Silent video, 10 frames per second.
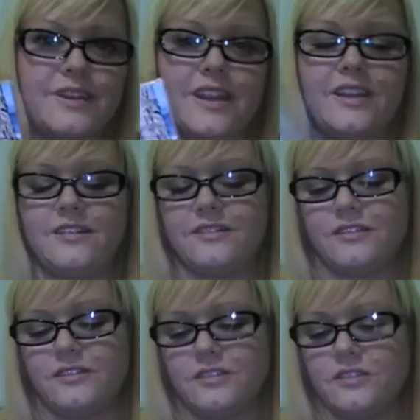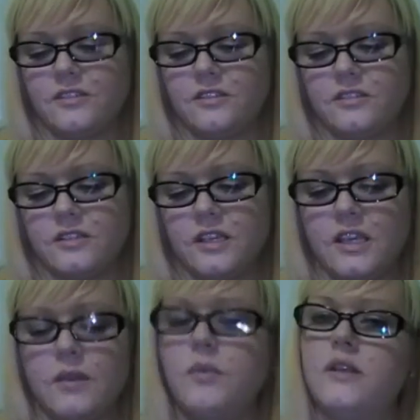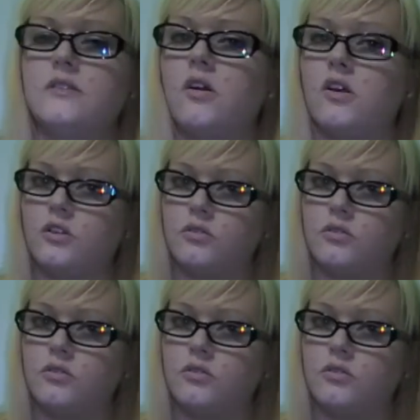I think he was on